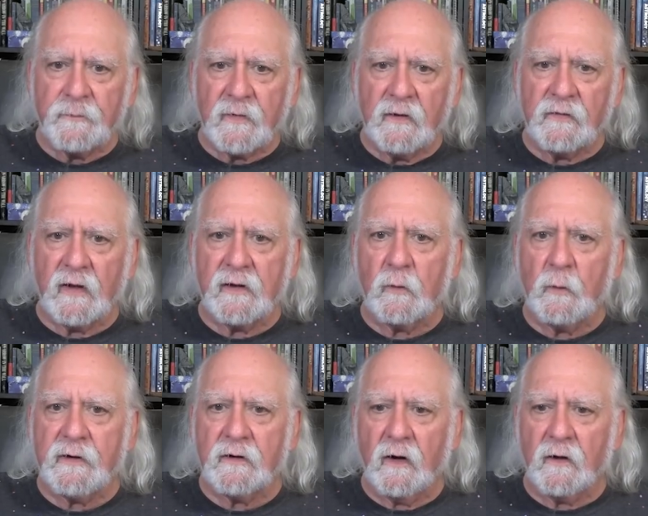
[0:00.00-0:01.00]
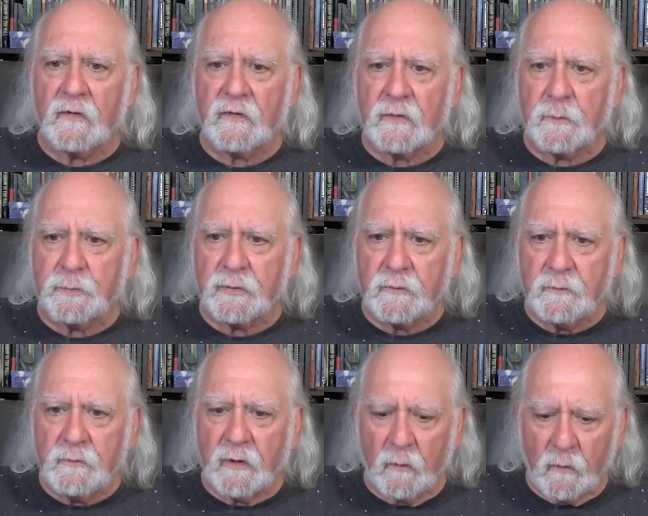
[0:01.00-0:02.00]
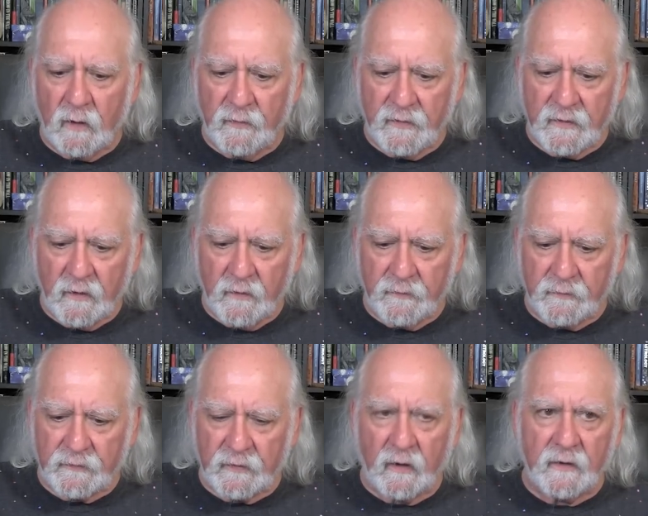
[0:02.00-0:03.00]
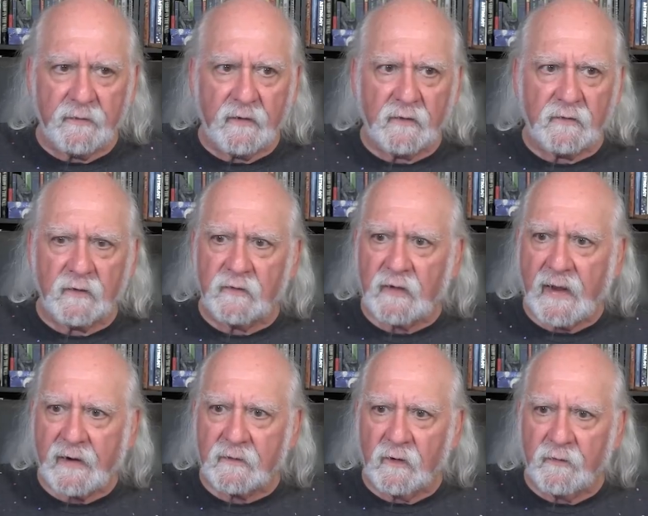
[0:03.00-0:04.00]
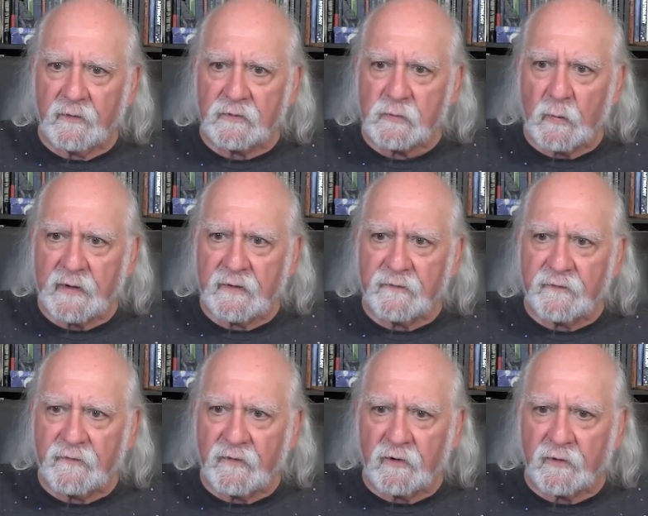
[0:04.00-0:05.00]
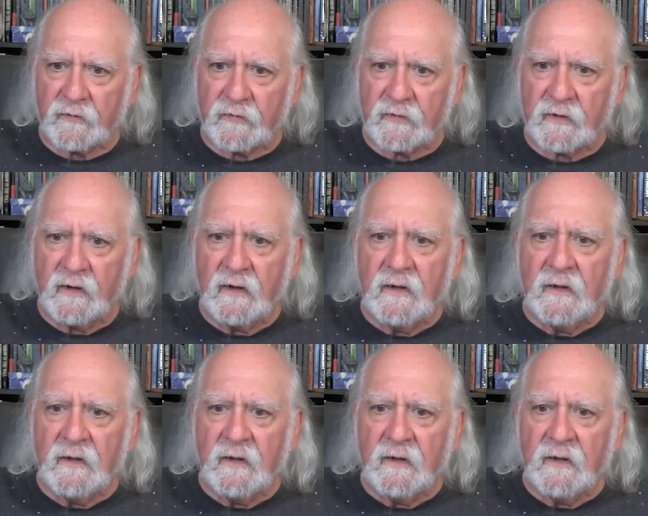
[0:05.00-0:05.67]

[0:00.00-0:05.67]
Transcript: is a quincunx to Pluto on the other side that's exact on the 21st.